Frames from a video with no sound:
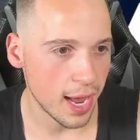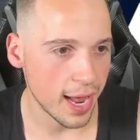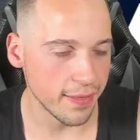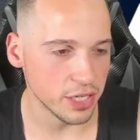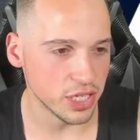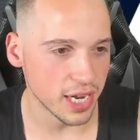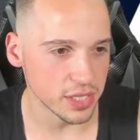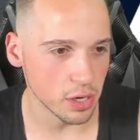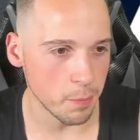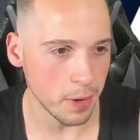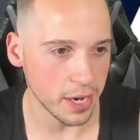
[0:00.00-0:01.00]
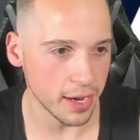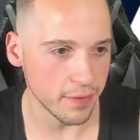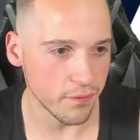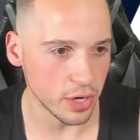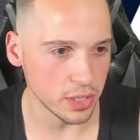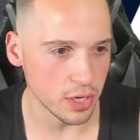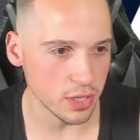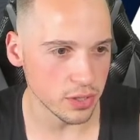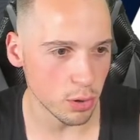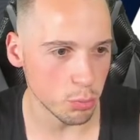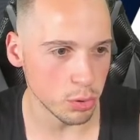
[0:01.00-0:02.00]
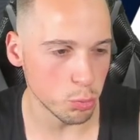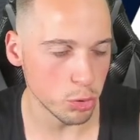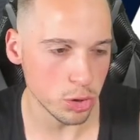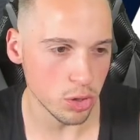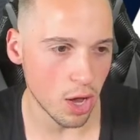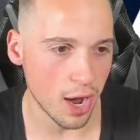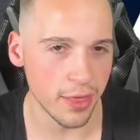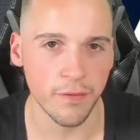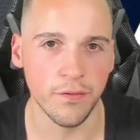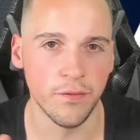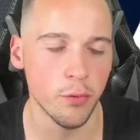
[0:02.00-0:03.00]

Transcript: and the Jazz are going to be getting Victor. So we will either